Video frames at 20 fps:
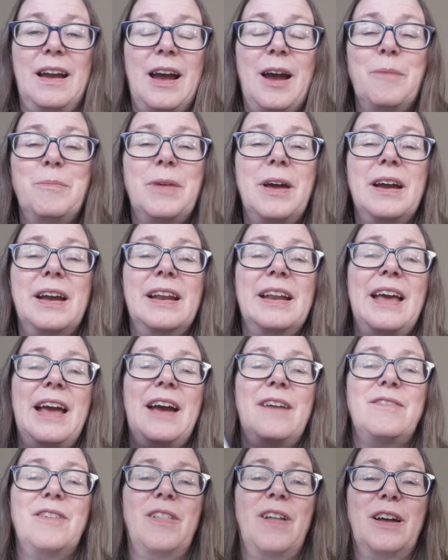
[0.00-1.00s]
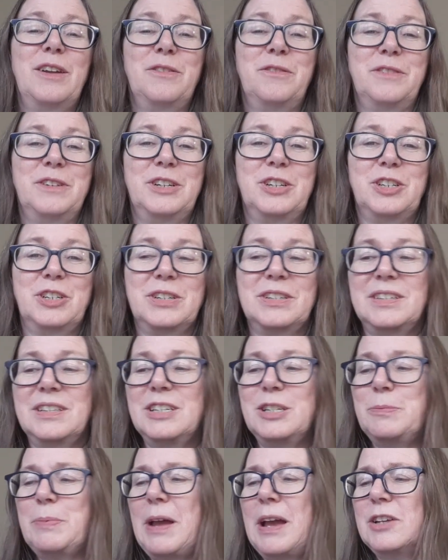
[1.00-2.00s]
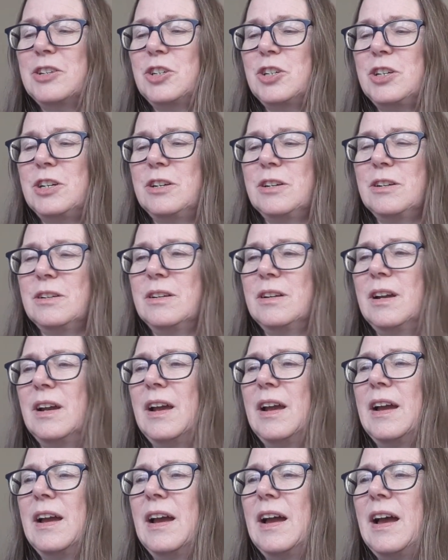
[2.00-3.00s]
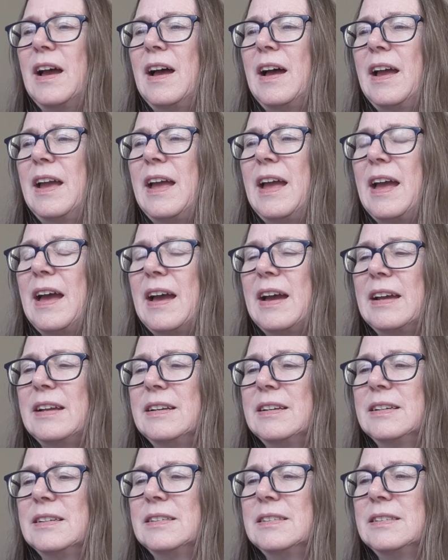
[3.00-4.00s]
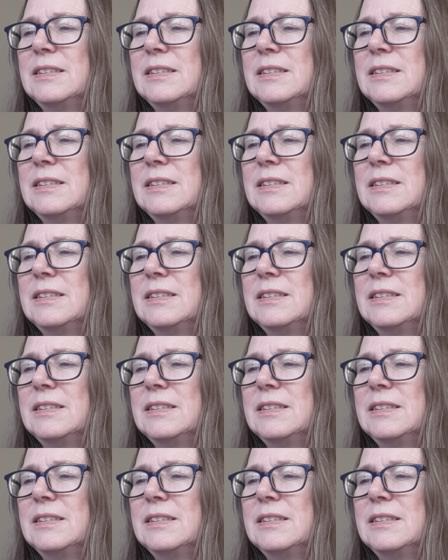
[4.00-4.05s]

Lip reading: I'm not going to have a lot of finishes. This past year, I had,